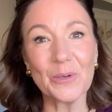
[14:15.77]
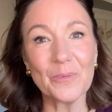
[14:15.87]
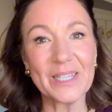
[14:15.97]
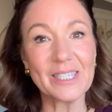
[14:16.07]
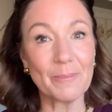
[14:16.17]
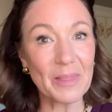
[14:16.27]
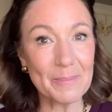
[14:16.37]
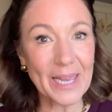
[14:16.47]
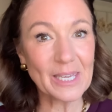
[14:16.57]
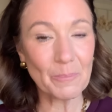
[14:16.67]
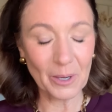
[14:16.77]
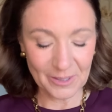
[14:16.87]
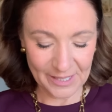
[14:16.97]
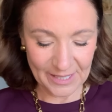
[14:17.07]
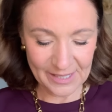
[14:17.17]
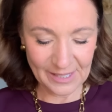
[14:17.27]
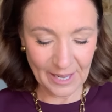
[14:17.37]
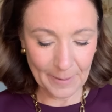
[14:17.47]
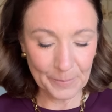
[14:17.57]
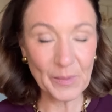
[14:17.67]
with some other makeup artists,
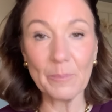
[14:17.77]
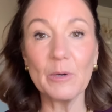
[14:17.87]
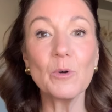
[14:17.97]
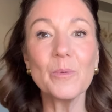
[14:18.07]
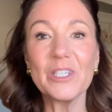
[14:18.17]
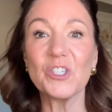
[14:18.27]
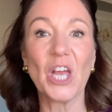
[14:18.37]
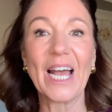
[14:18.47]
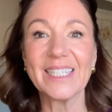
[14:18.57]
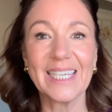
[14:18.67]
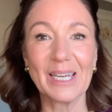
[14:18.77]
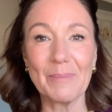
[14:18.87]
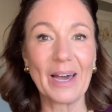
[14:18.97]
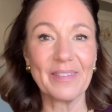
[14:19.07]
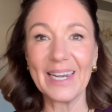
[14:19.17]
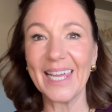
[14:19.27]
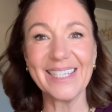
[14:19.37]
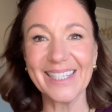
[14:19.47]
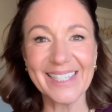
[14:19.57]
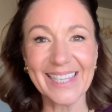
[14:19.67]
and we're always chatting about the
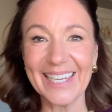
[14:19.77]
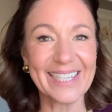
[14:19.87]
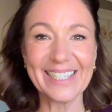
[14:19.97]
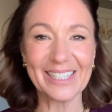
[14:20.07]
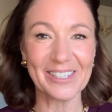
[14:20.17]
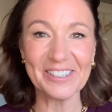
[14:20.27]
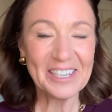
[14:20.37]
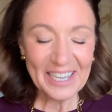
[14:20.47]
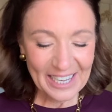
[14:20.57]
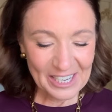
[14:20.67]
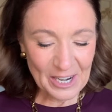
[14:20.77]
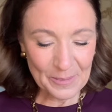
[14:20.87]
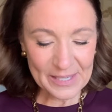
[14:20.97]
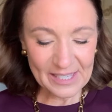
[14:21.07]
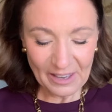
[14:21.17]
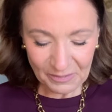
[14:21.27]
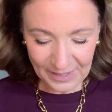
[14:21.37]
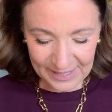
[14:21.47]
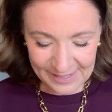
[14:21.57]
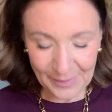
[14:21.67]
latest things, and you know, it's
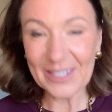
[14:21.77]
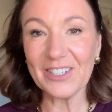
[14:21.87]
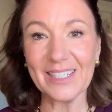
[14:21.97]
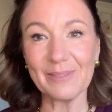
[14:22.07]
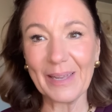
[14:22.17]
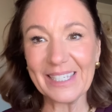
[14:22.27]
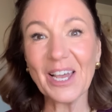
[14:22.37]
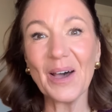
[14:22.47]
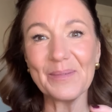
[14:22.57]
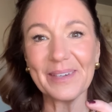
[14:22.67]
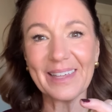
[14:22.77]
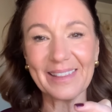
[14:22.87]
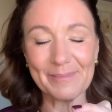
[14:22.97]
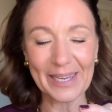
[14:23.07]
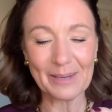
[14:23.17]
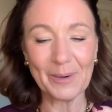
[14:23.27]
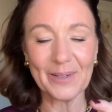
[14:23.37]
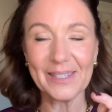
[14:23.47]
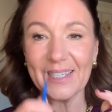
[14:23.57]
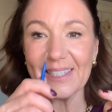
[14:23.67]
lovely to actually spend time with other makeup
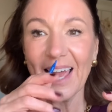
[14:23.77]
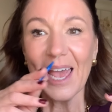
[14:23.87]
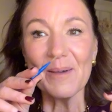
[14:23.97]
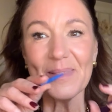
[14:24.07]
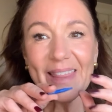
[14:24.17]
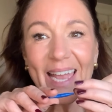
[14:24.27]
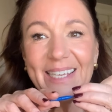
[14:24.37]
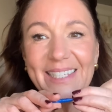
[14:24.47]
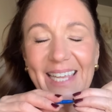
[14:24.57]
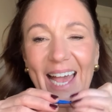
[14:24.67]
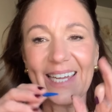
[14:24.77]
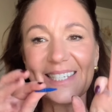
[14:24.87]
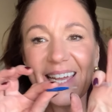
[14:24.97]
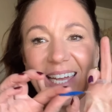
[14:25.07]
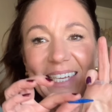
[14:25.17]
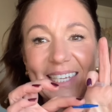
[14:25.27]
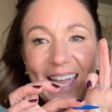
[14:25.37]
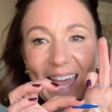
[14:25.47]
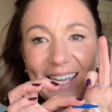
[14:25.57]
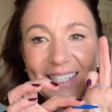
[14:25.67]
artists. They said,
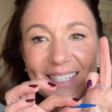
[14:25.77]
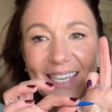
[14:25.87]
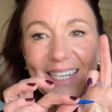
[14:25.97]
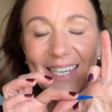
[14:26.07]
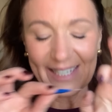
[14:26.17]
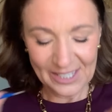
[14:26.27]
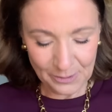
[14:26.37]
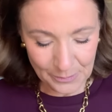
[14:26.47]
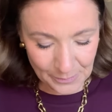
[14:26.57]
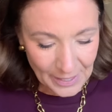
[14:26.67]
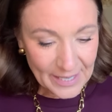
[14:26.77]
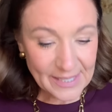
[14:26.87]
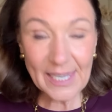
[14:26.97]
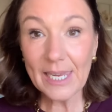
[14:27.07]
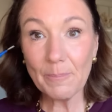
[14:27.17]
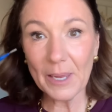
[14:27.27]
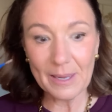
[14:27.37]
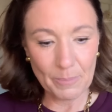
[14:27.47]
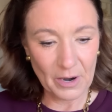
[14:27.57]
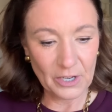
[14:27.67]
get a little TP
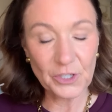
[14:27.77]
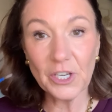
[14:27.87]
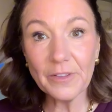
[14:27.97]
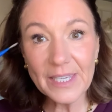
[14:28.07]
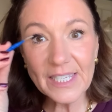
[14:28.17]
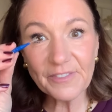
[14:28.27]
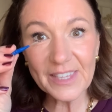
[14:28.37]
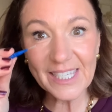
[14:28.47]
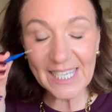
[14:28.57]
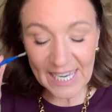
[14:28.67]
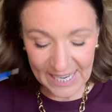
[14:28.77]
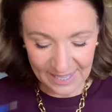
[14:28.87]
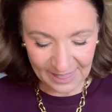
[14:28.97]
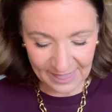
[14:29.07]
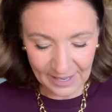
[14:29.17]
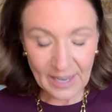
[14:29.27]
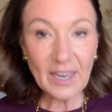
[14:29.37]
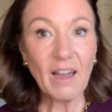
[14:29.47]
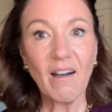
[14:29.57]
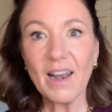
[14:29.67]
brush, you know, these for the teeth.
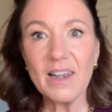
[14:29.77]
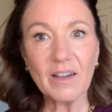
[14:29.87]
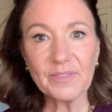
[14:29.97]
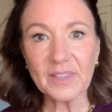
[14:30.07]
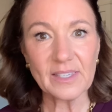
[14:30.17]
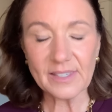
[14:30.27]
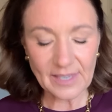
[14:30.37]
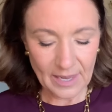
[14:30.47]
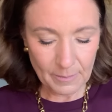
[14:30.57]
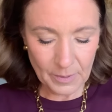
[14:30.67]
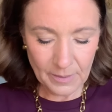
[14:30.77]
I love this tip.